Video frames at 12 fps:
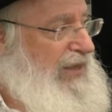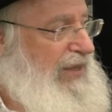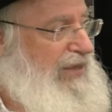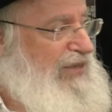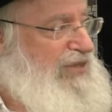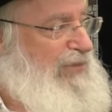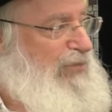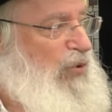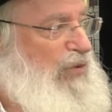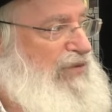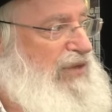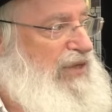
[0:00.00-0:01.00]
It is
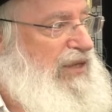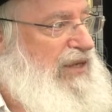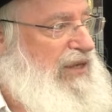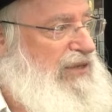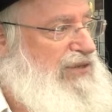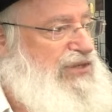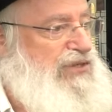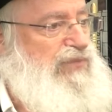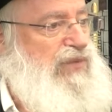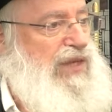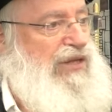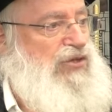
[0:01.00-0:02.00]
important that kids
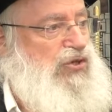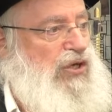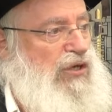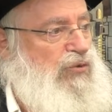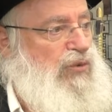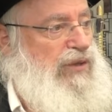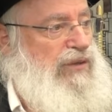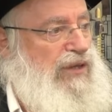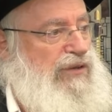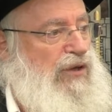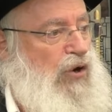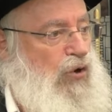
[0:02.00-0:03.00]
and children
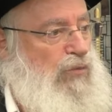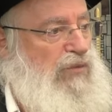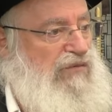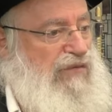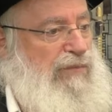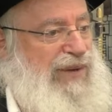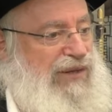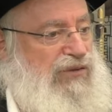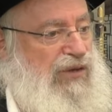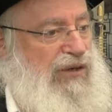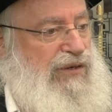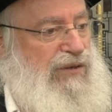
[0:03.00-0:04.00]
in the home of a Ben
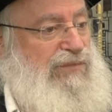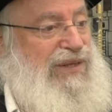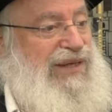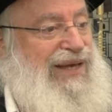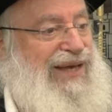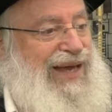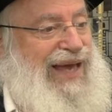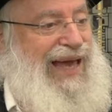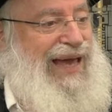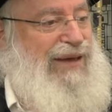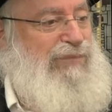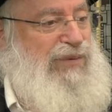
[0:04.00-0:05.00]
Torah be
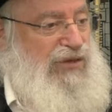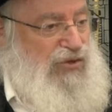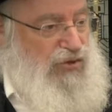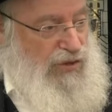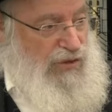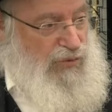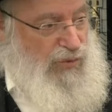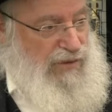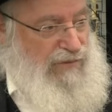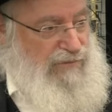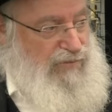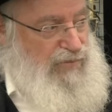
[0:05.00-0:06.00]
happy
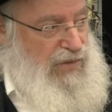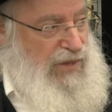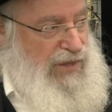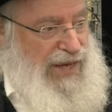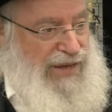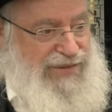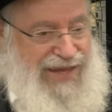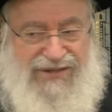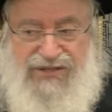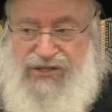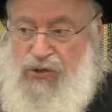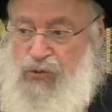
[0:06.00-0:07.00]
children. And that
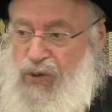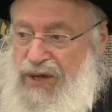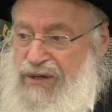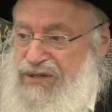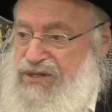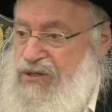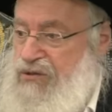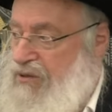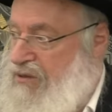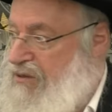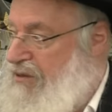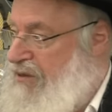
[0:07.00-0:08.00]
is the greatest
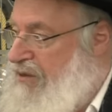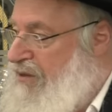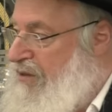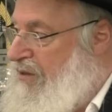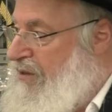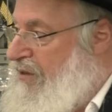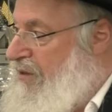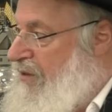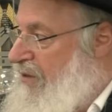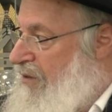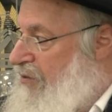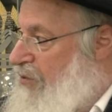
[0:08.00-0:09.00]
gula
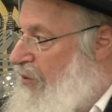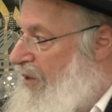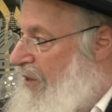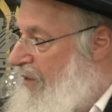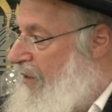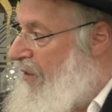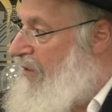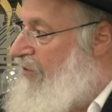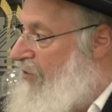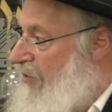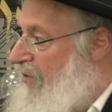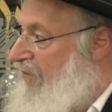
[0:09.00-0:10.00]
to chinuch
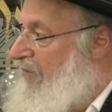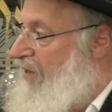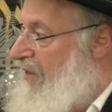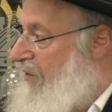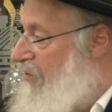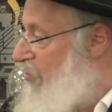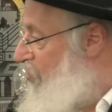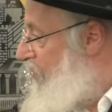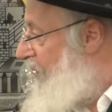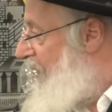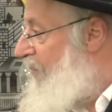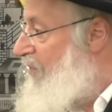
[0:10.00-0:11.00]
l'Torah v'le'yirah
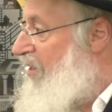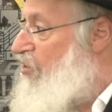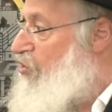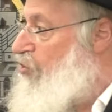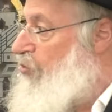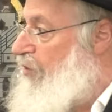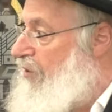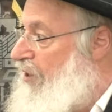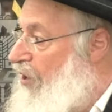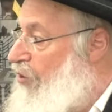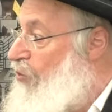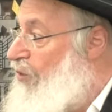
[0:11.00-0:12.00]
shamayim. They shouldn't
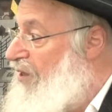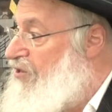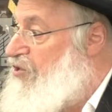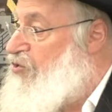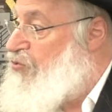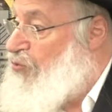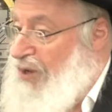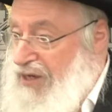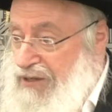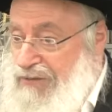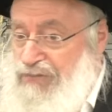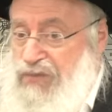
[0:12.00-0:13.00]
go
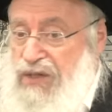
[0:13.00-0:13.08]
astray.